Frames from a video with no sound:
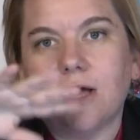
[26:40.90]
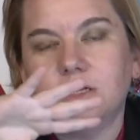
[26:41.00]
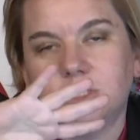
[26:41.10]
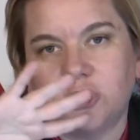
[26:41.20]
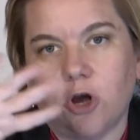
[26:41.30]

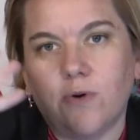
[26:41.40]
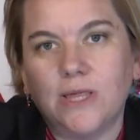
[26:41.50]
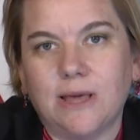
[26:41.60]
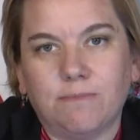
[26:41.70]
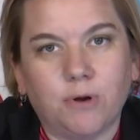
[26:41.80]

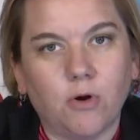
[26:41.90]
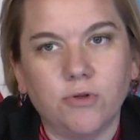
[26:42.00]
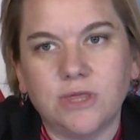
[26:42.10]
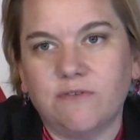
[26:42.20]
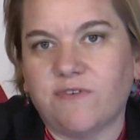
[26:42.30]
showing that
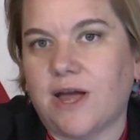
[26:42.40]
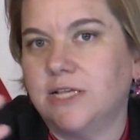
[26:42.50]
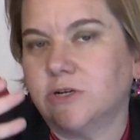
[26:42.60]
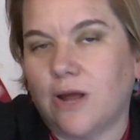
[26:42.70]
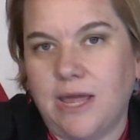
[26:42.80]
both in
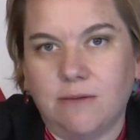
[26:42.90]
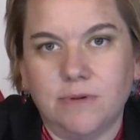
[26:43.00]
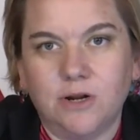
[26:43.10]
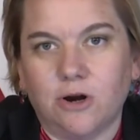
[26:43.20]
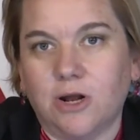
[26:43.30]
Pfizer and
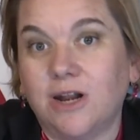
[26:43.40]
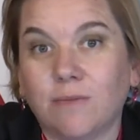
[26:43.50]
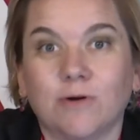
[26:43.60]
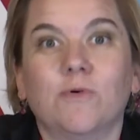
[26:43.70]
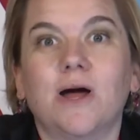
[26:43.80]
Moderna,
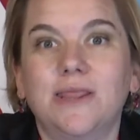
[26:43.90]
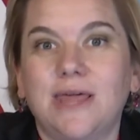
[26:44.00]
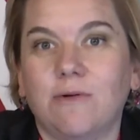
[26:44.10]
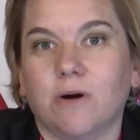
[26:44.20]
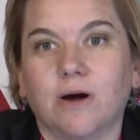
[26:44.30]
number one,
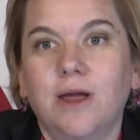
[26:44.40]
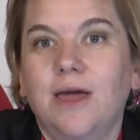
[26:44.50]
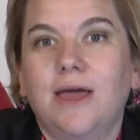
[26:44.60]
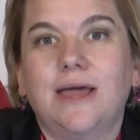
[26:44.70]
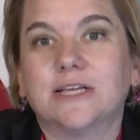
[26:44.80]
they were
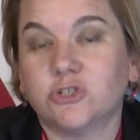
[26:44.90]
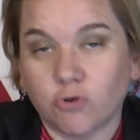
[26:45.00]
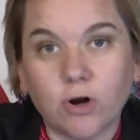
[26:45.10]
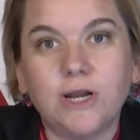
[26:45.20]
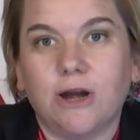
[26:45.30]

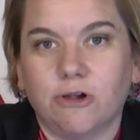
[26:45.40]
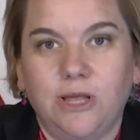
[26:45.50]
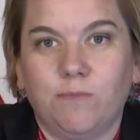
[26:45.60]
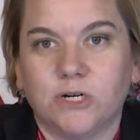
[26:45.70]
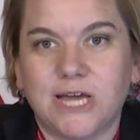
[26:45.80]

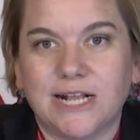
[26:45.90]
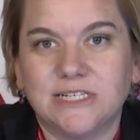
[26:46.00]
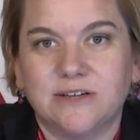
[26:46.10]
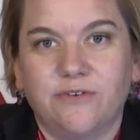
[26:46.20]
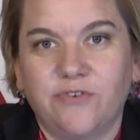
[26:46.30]
extraordinarily
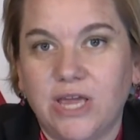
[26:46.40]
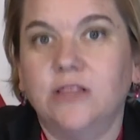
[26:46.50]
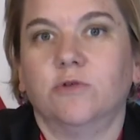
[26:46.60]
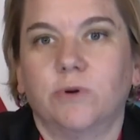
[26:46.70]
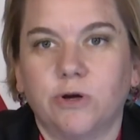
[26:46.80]
protective
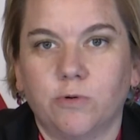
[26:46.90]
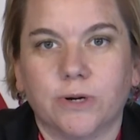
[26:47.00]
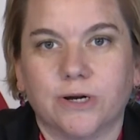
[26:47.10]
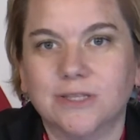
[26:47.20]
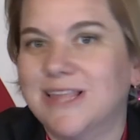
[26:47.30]
in the real
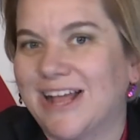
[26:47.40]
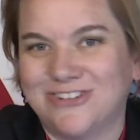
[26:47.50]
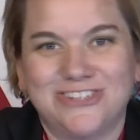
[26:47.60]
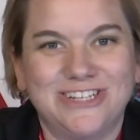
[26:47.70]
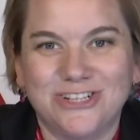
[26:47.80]
world, not
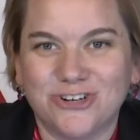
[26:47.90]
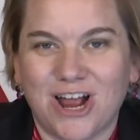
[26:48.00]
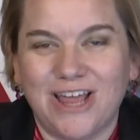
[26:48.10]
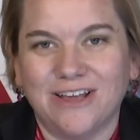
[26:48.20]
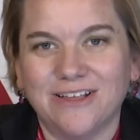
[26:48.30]
just in the
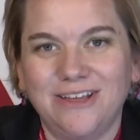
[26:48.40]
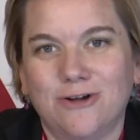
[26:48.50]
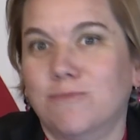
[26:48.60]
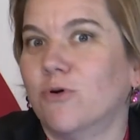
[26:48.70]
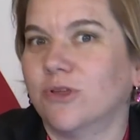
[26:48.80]
trial,
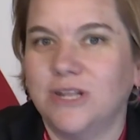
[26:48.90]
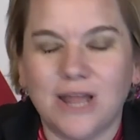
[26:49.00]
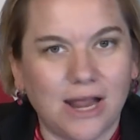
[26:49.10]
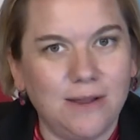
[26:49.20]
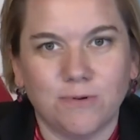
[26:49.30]
more than
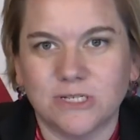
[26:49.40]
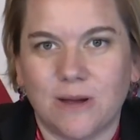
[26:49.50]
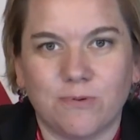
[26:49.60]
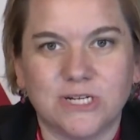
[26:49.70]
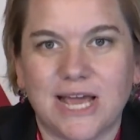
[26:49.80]

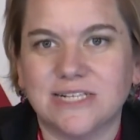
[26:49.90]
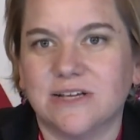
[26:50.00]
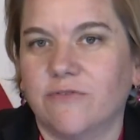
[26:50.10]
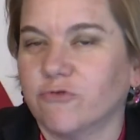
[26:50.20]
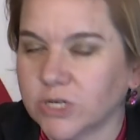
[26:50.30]
90%
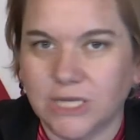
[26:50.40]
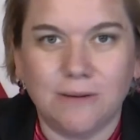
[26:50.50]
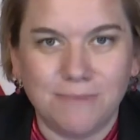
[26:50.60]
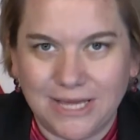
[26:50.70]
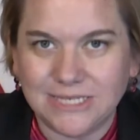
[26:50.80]
protective, really
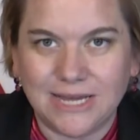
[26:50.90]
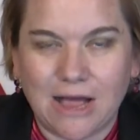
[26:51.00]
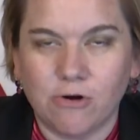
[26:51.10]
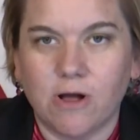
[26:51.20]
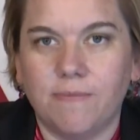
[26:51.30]
amazing
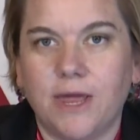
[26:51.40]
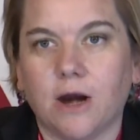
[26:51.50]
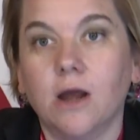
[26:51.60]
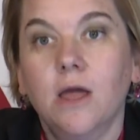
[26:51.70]
outcome there,